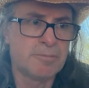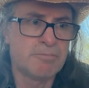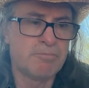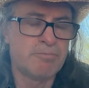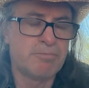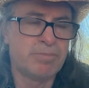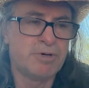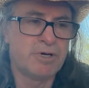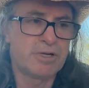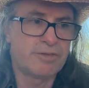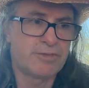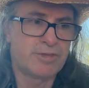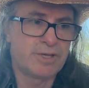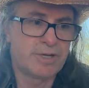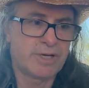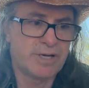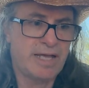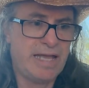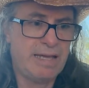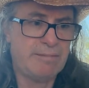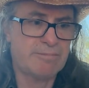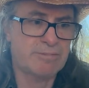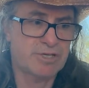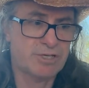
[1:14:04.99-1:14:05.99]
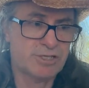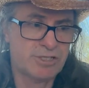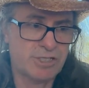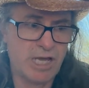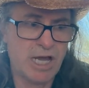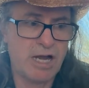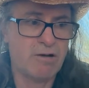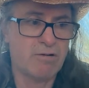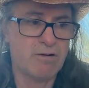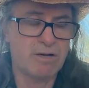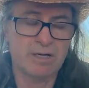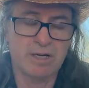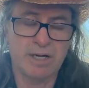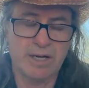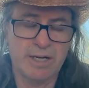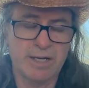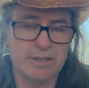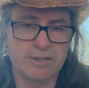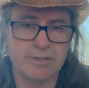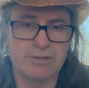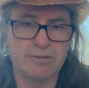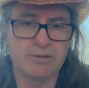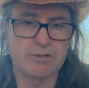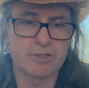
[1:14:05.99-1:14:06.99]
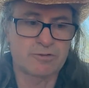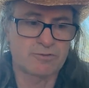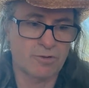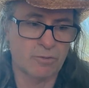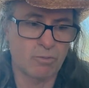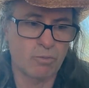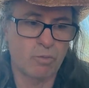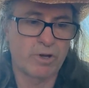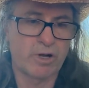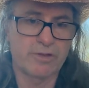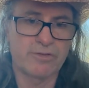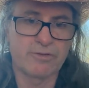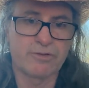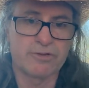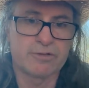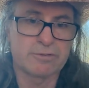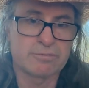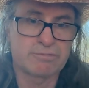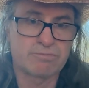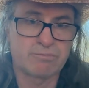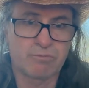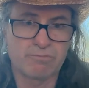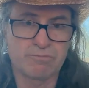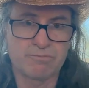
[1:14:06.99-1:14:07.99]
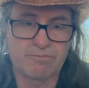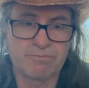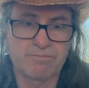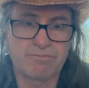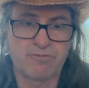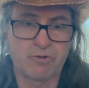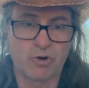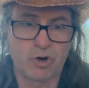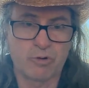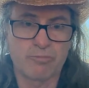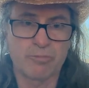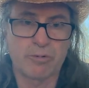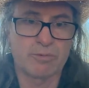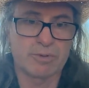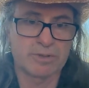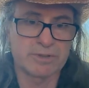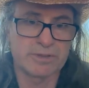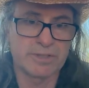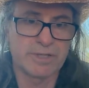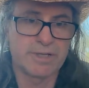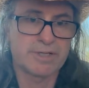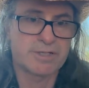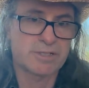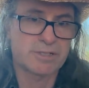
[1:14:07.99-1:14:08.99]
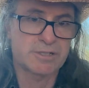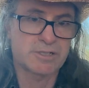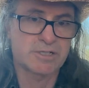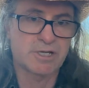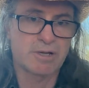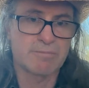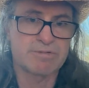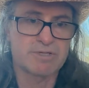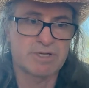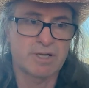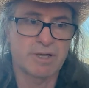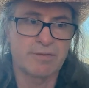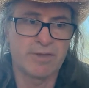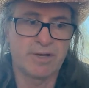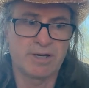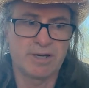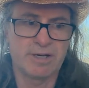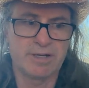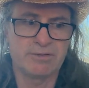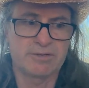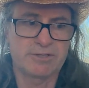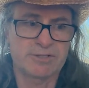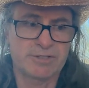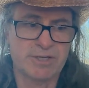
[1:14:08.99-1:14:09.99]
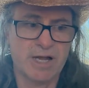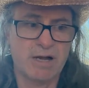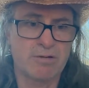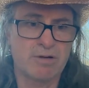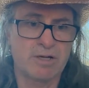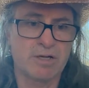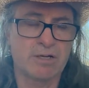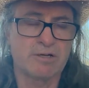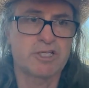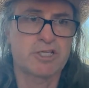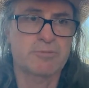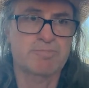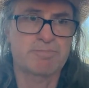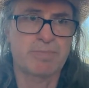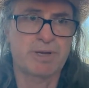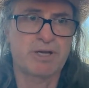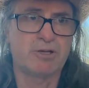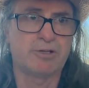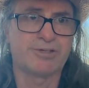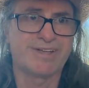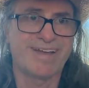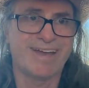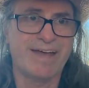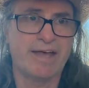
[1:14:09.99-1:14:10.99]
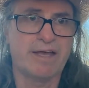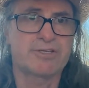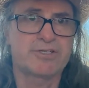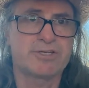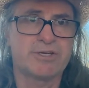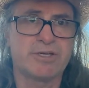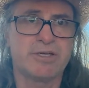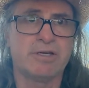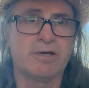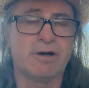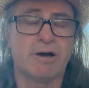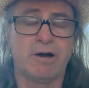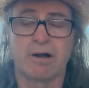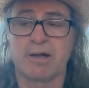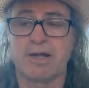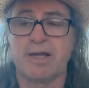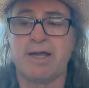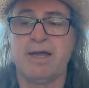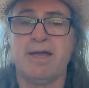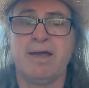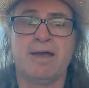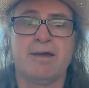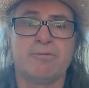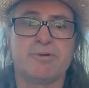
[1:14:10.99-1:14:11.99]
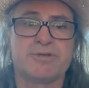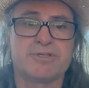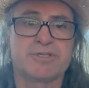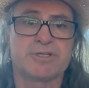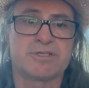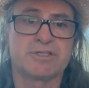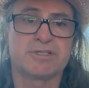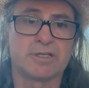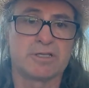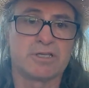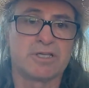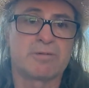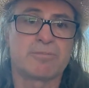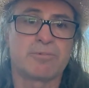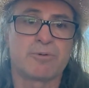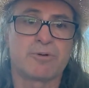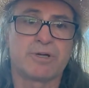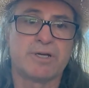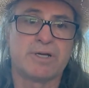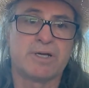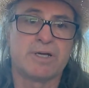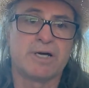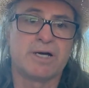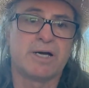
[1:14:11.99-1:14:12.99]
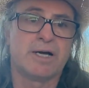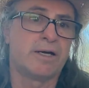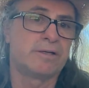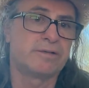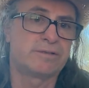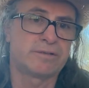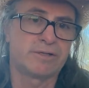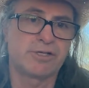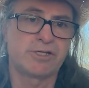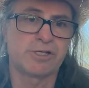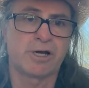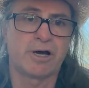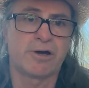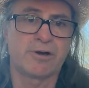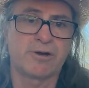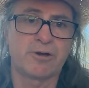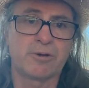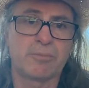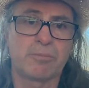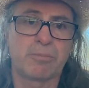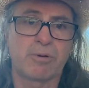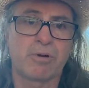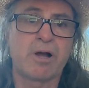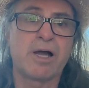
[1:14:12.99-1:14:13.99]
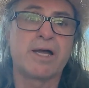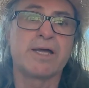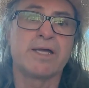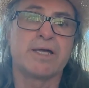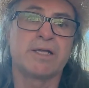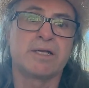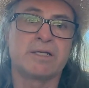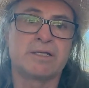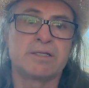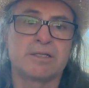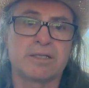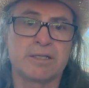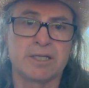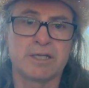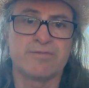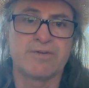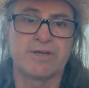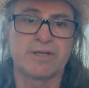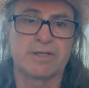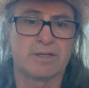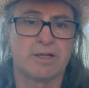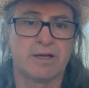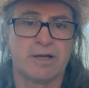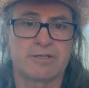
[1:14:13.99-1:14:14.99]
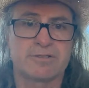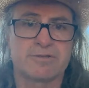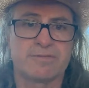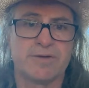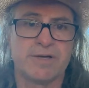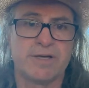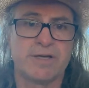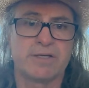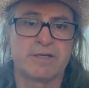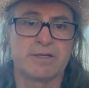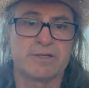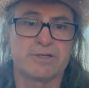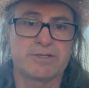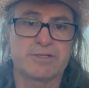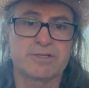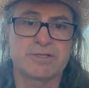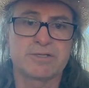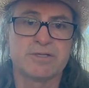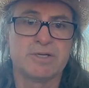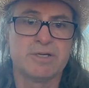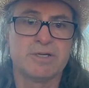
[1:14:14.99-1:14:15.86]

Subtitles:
but the name Sarah I'd used for one of those former relationships. And then Sarah, spelled S-E-R-A, was a deliberate nod to John O'Brien, Leaving Las Vegas.